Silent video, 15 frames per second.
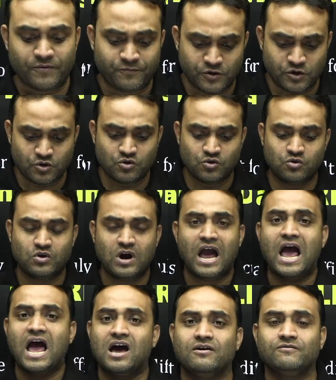you
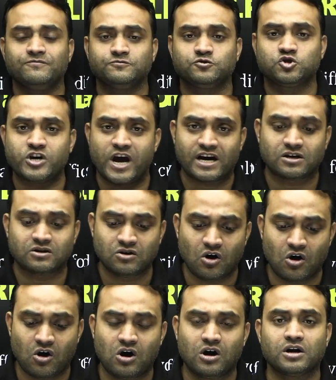have checked
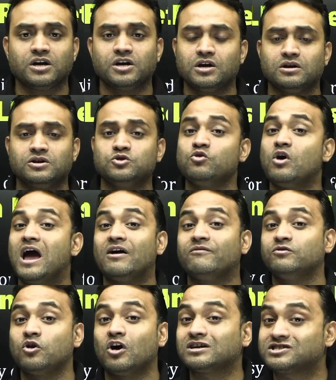or you have
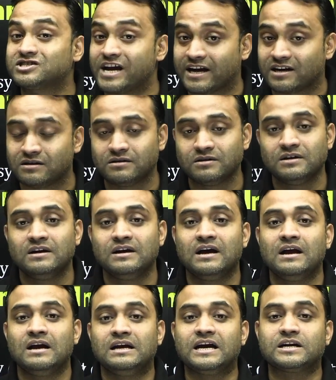not checked,
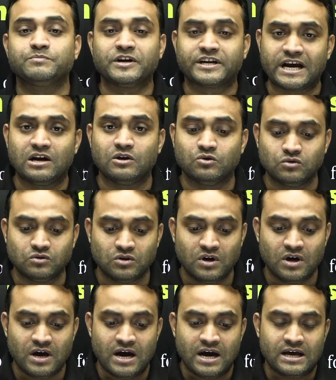let me tell you,
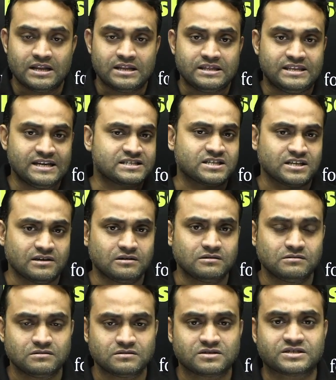this year
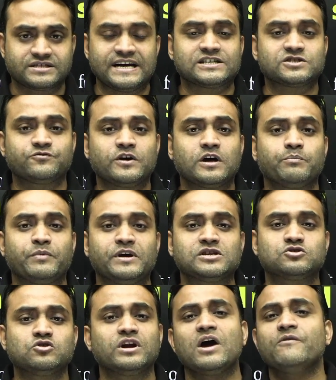sets were based
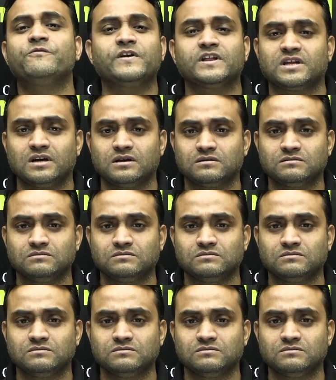on everything.